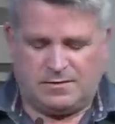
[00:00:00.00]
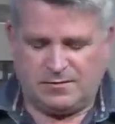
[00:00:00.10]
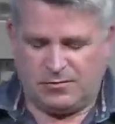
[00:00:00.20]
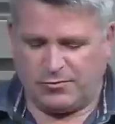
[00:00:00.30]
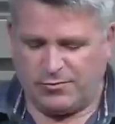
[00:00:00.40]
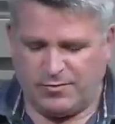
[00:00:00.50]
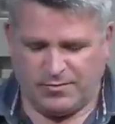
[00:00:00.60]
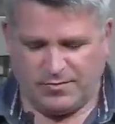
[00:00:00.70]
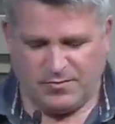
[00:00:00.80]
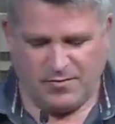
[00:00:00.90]
Lord,
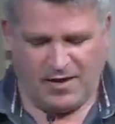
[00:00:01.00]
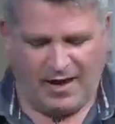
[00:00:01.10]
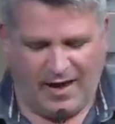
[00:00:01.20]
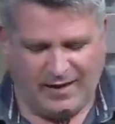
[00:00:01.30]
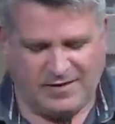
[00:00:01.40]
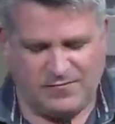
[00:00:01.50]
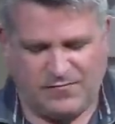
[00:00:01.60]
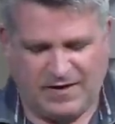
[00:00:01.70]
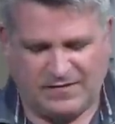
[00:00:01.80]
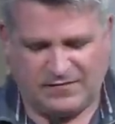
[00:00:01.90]
I
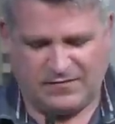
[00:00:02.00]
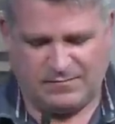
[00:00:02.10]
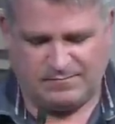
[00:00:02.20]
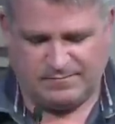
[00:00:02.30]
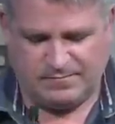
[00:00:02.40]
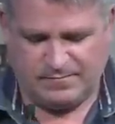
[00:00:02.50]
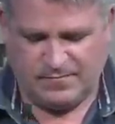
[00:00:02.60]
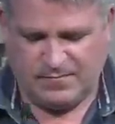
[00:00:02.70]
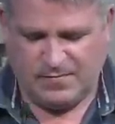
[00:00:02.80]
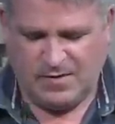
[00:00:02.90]
confess
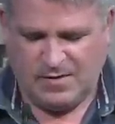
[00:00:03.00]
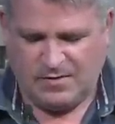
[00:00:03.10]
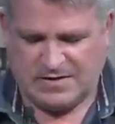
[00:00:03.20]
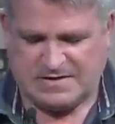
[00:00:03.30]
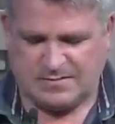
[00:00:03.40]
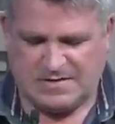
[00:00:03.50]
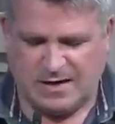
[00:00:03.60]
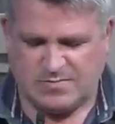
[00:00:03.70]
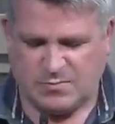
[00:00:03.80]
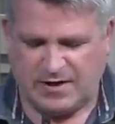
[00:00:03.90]
that
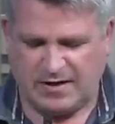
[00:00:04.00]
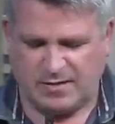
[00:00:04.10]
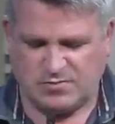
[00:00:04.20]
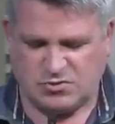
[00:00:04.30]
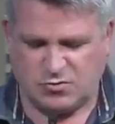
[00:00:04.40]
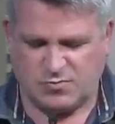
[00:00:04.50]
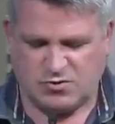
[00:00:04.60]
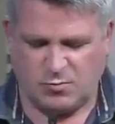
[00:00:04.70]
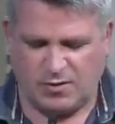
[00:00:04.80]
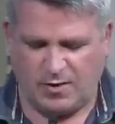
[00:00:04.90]
sometimes when I come to
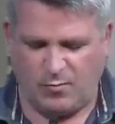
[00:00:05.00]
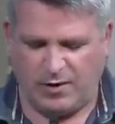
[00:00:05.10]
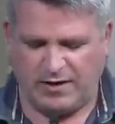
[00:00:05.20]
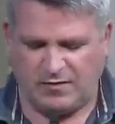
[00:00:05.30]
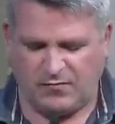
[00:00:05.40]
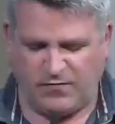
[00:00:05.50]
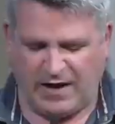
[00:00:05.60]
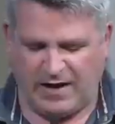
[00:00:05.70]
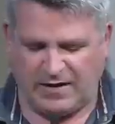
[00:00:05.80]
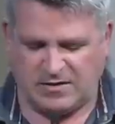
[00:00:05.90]
Scripture, what I'm wanting to
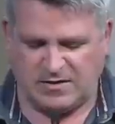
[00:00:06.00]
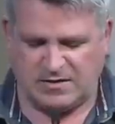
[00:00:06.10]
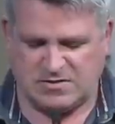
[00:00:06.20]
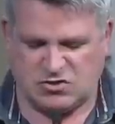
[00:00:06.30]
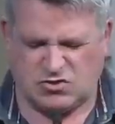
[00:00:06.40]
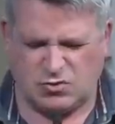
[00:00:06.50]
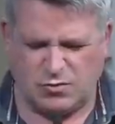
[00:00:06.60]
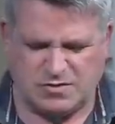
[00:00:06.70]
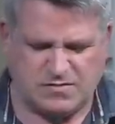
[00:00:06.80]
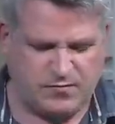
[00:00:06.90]
find is
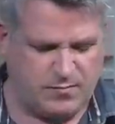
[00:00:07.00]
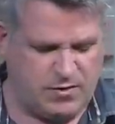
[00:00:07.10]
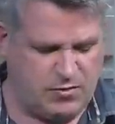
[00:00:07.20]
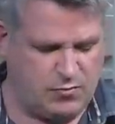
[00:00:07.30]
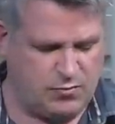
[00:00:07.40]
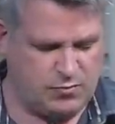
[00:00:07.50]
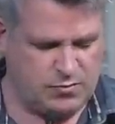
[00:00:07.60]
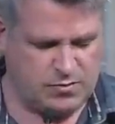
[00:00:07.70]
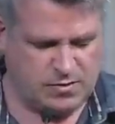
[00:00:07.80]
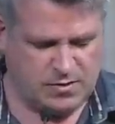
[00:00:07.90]
assurance from you
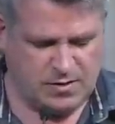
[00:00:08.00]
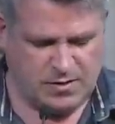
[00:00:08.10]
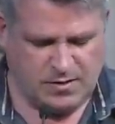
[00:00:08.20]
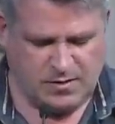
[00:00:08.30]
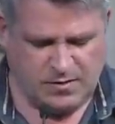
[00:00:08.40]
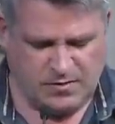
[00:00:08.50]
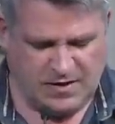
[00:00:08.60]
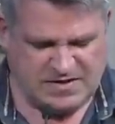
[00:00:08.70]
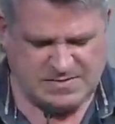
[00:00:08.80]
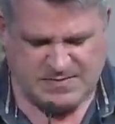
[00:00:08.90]

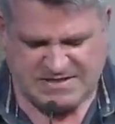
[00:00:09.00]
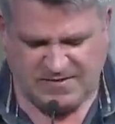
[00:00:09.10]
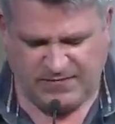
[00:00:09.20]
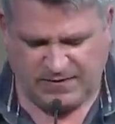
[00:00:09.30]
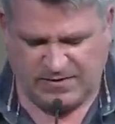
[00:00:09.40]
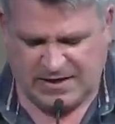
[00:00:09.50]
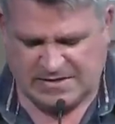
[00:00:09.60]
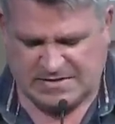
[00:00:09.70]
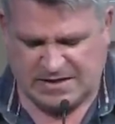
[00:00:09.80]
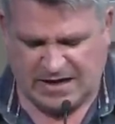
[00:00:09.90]
that specific
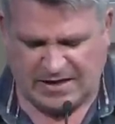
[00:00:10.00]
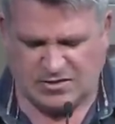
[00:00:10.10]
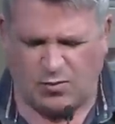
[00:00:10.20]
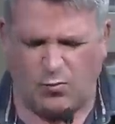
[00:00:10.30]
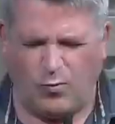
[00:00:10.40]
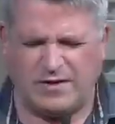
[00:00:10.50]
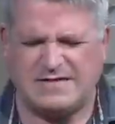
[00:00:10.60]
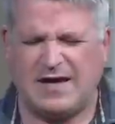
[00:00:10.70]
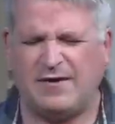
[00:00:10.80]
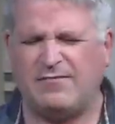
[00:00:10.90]
things that I don't want
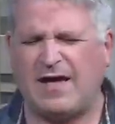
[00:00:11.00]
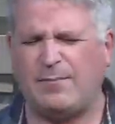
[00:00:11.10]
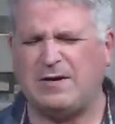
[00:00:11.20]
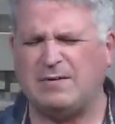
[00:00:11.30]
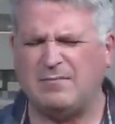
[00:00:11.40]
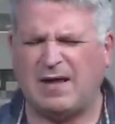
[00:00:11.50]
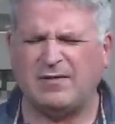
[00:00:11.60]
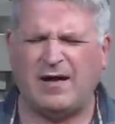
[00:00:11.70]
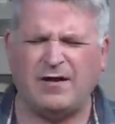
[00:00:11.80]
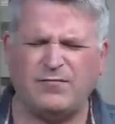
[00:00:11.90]
to have happen in my
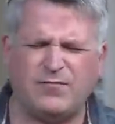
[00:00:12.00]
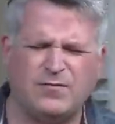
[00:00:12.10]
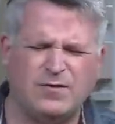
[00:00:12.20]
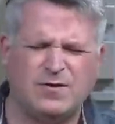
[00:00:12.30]
life